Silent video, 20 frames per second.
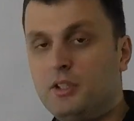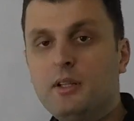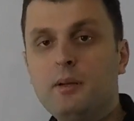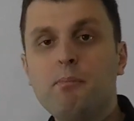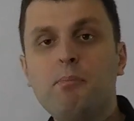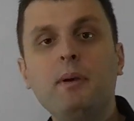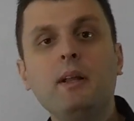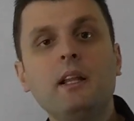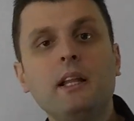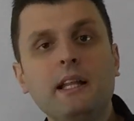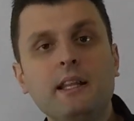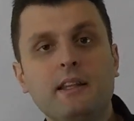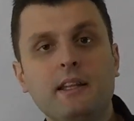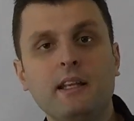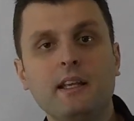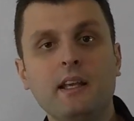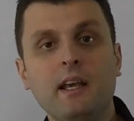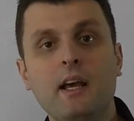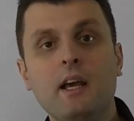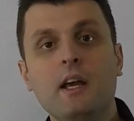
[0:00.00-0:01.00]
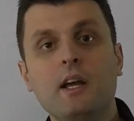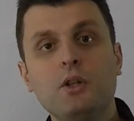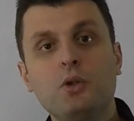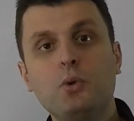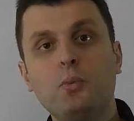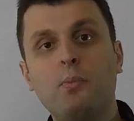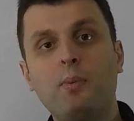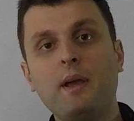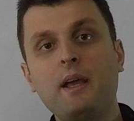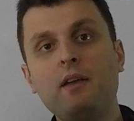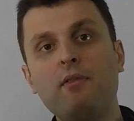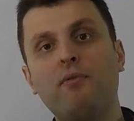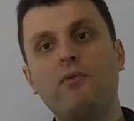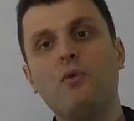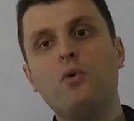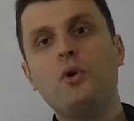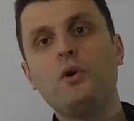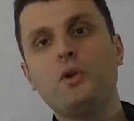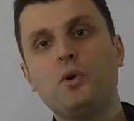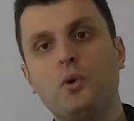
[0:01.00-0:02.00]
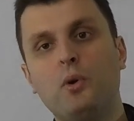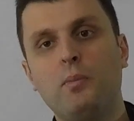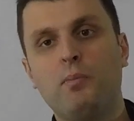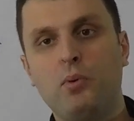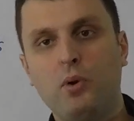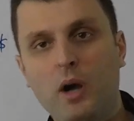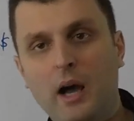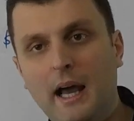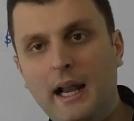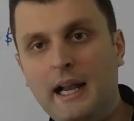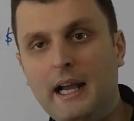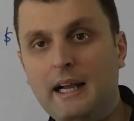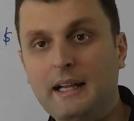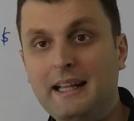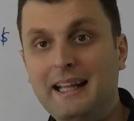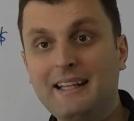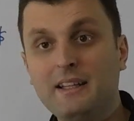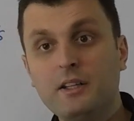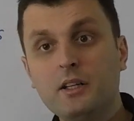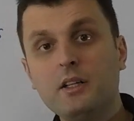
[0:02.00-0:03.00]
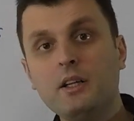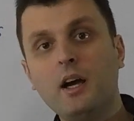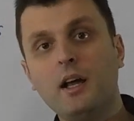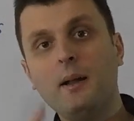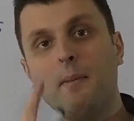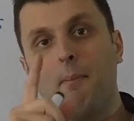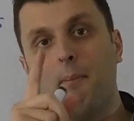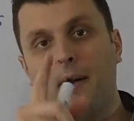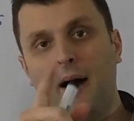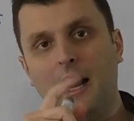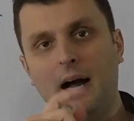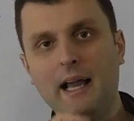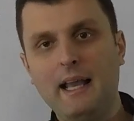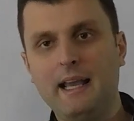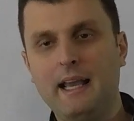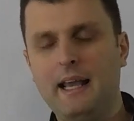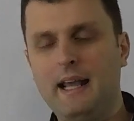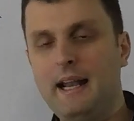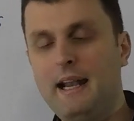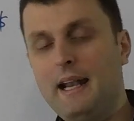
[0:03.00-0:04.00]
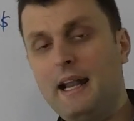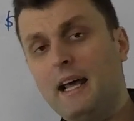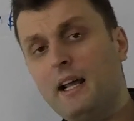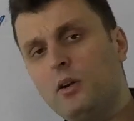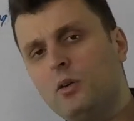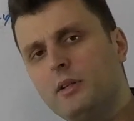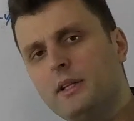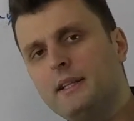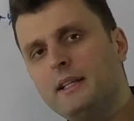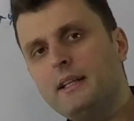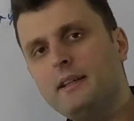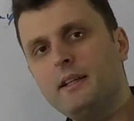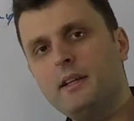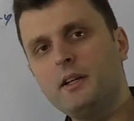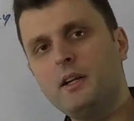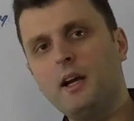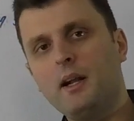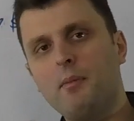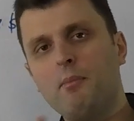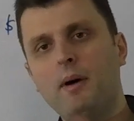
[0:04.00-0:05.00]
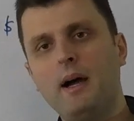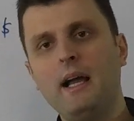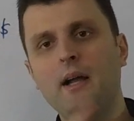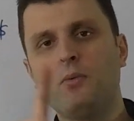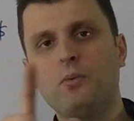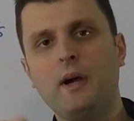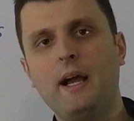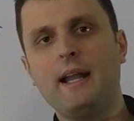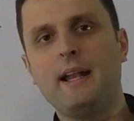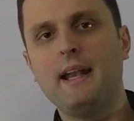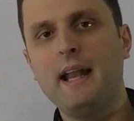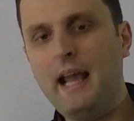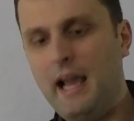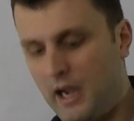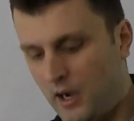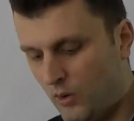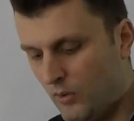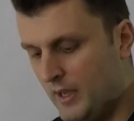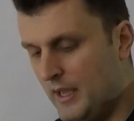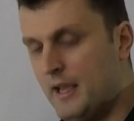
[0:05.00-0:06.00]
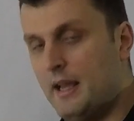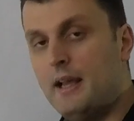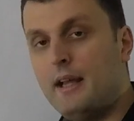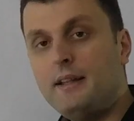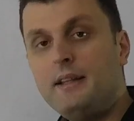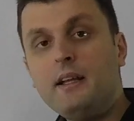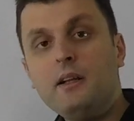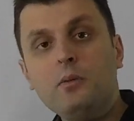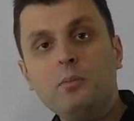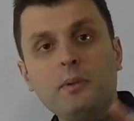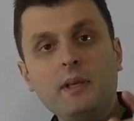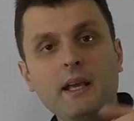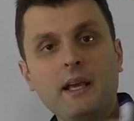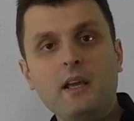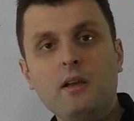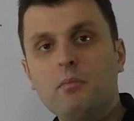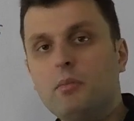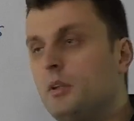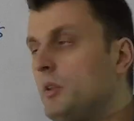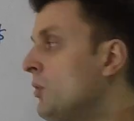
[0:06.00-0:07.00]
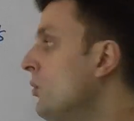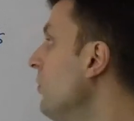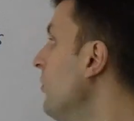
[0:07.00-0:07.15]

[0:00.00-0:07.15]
ability to pay for your product, and they're gonna buy it. And not only that they're gonna buy it right now, they'll be able to